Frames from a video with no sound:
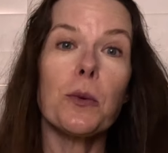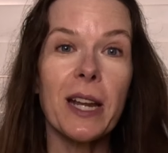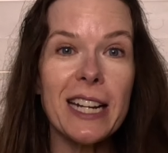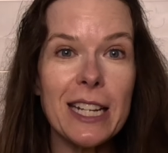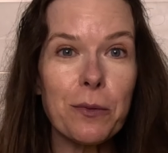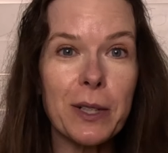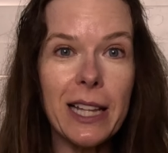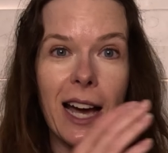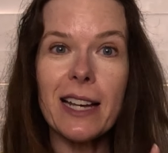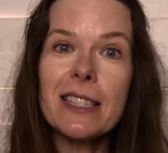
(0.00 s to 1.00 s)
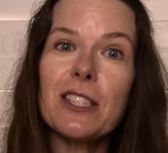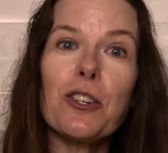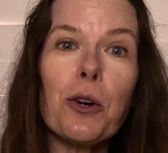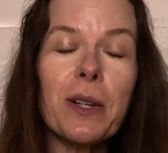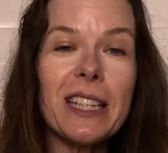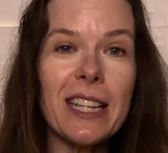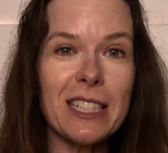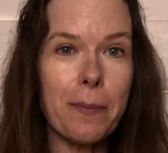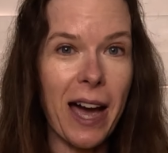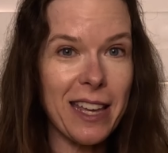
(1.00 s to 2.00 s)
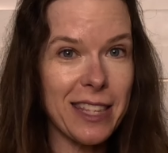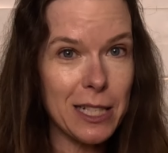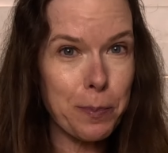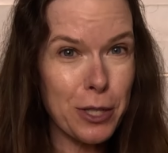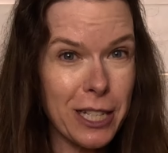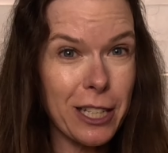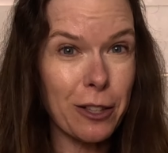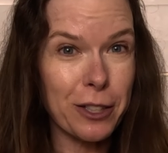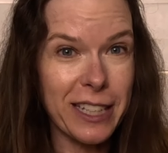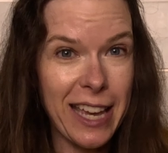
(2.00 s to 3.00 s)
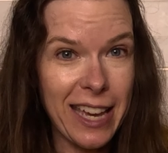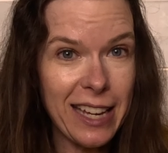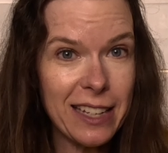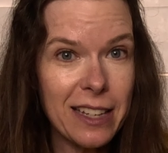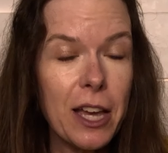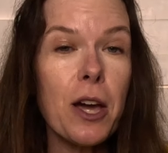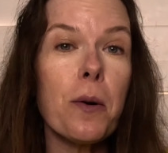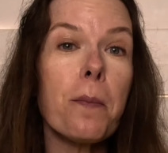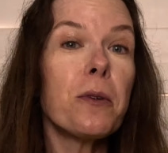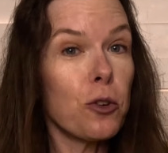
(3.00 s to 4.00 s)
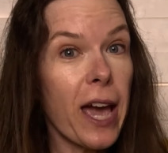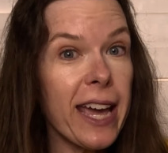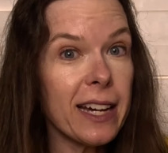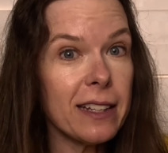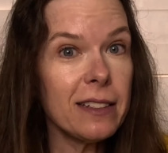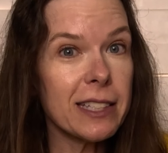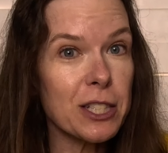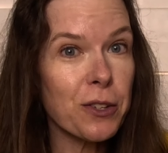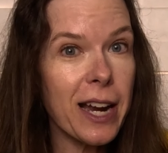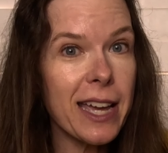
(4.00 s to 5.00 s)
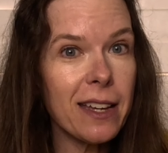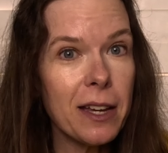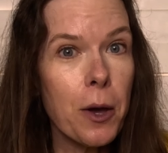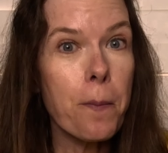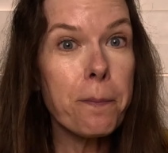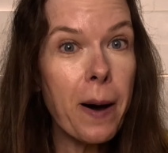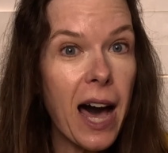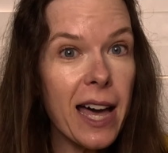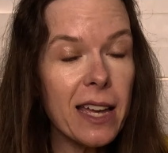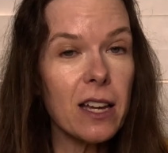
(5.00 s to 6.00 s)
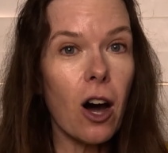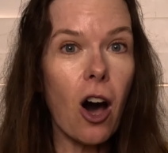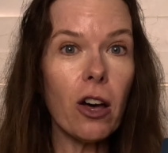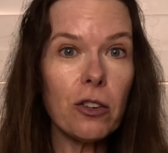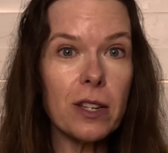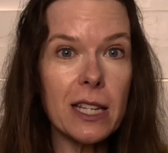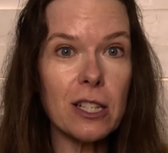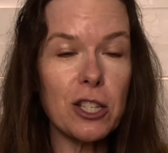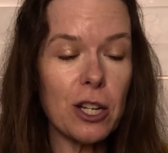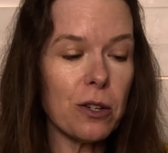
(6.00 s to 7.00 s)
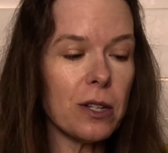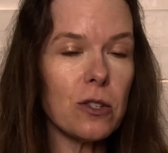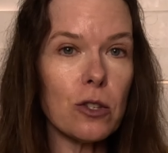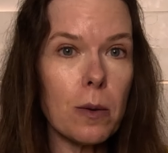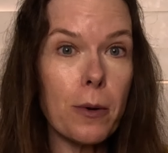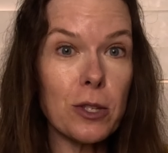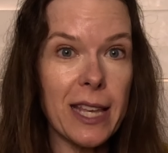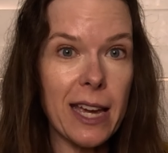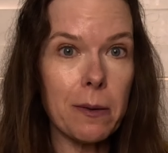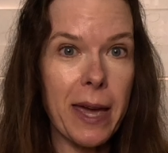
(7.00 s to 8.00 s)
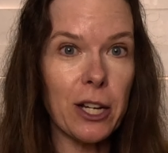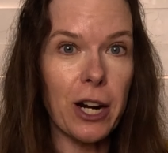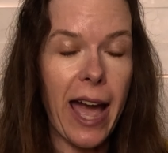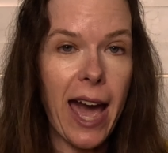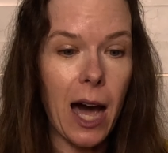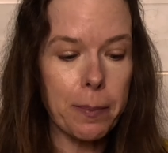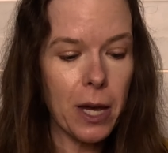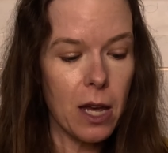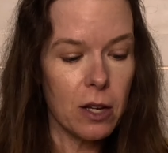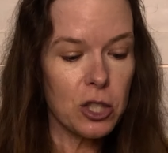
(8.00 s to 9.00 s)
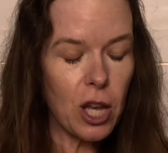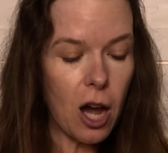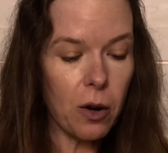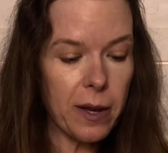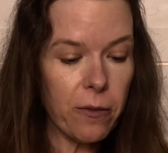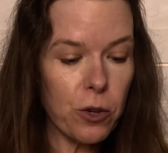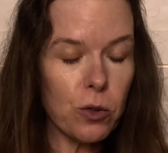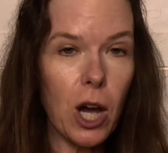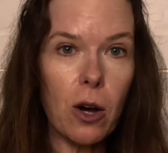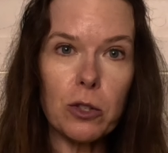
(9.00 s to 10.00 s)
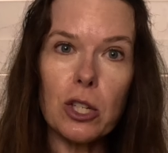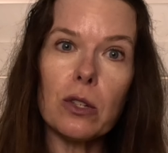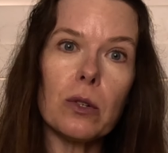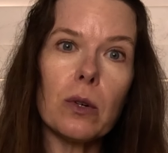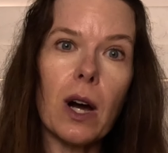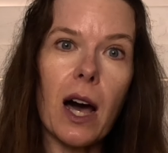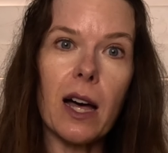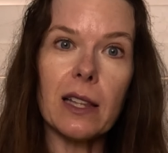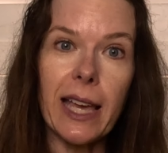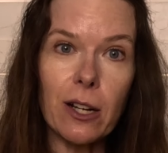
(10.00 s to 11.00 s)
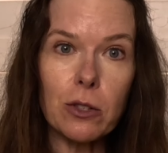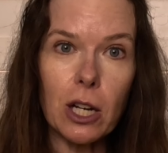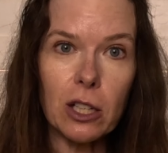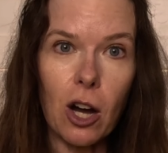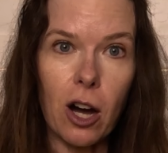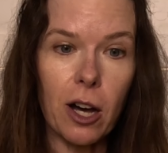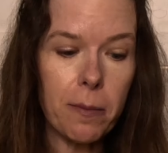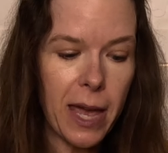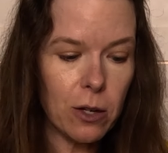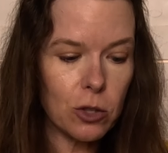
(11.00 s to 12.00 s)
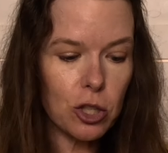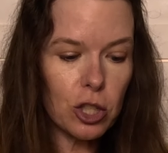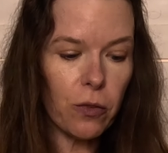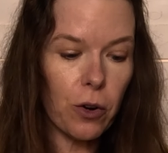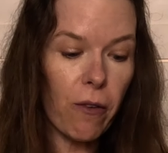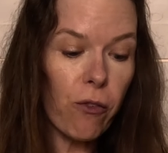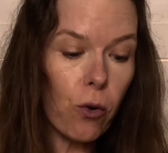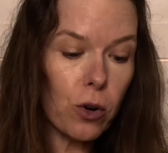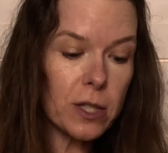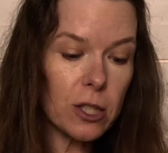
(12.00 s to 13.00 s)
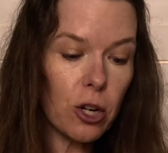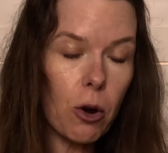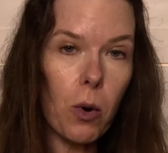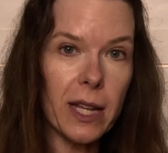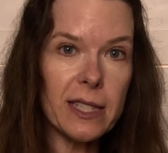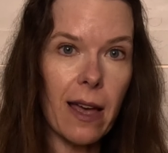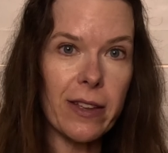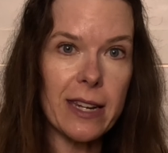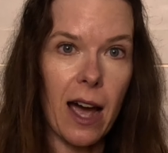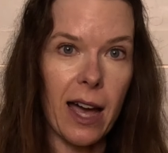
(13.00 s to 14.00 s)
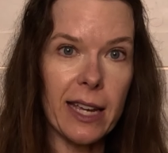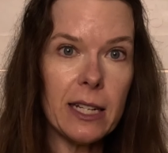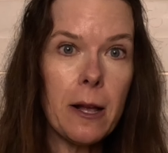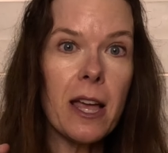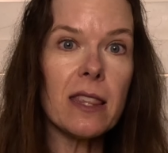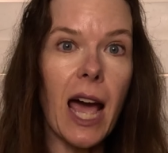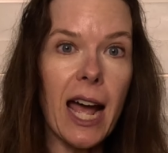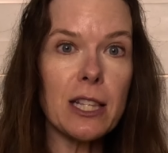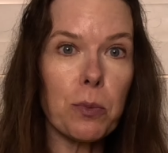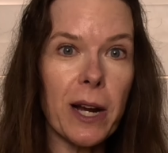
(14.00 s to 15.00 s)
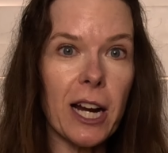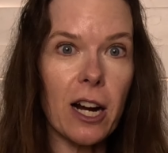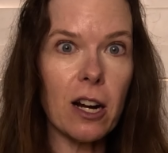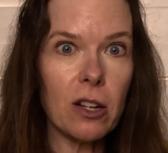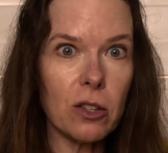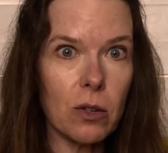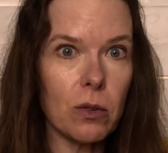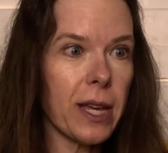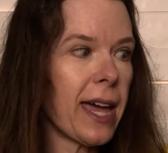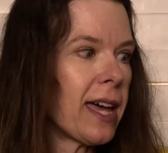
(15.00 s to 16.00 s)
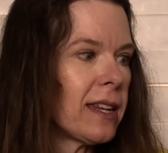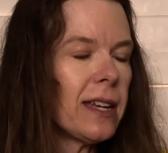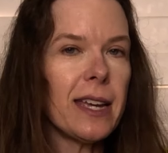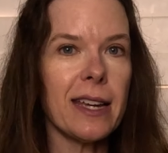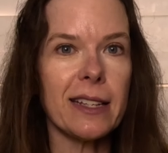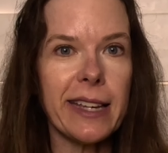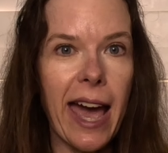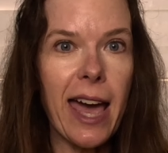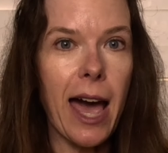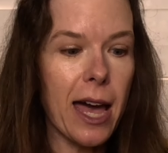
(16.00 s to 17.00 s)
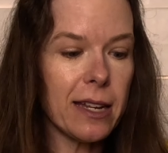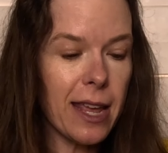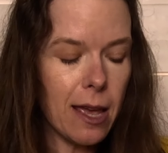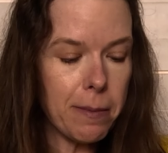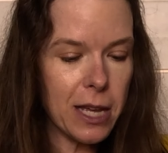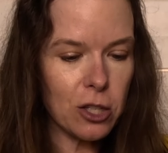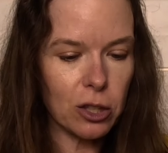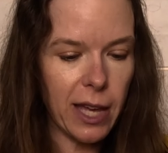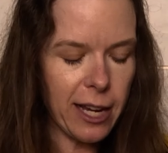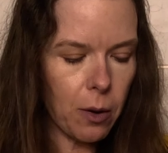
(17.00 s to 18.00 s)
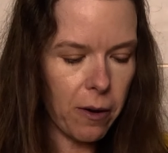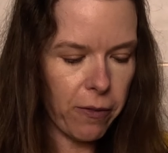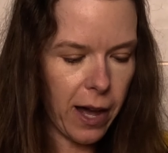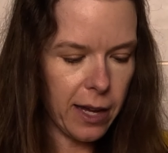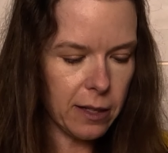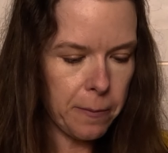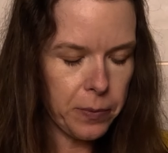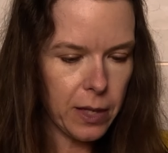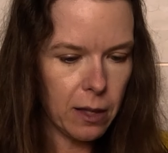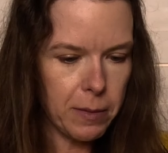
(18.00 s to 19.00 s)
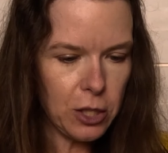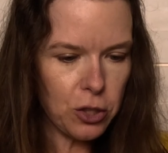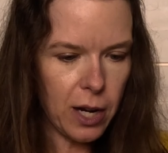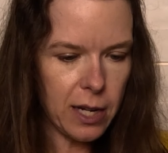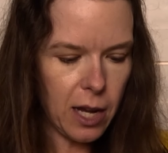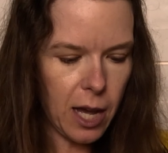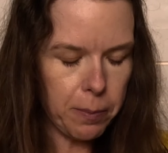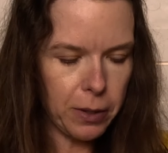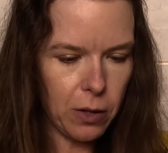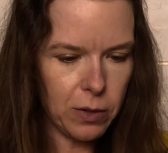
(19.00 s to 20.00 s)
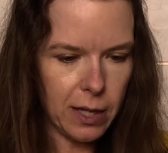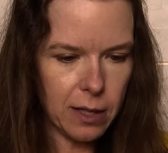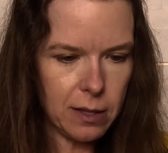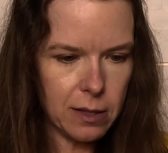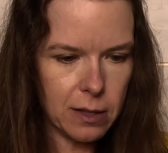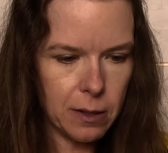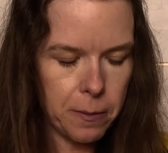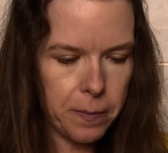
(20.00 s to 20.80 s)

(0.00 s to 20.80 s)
what I didn't realize is you don't really need to buy this particular kit. You can, that's great, but all you need to do is use the Mosaic Maker app. So if you go to lego.com and you search for 40179, that's where you can get an image Legoified. Let me try to upload this.